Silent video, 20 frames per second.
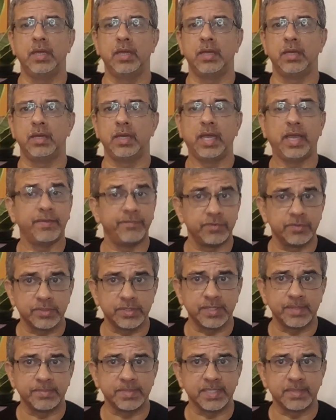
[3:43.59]
I've
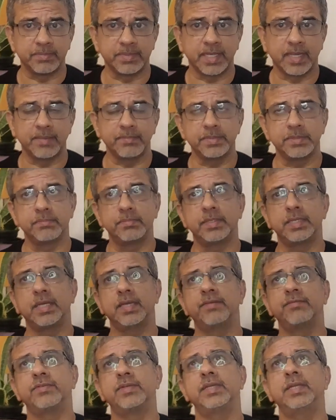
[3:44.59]
used them sometimes, but
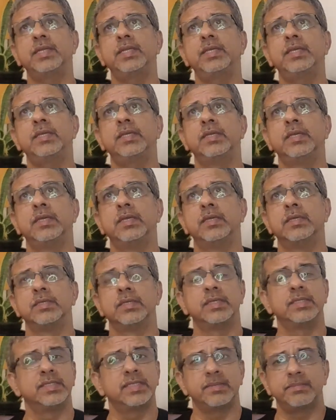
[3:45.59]

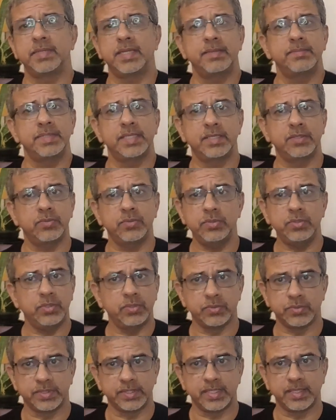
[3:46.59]
and sometimes I don't
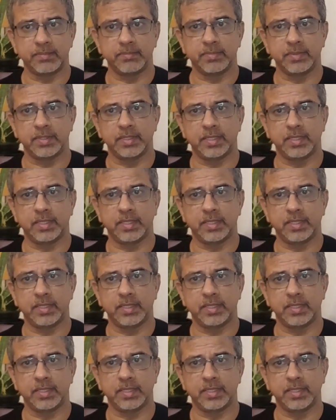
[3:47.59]
use them,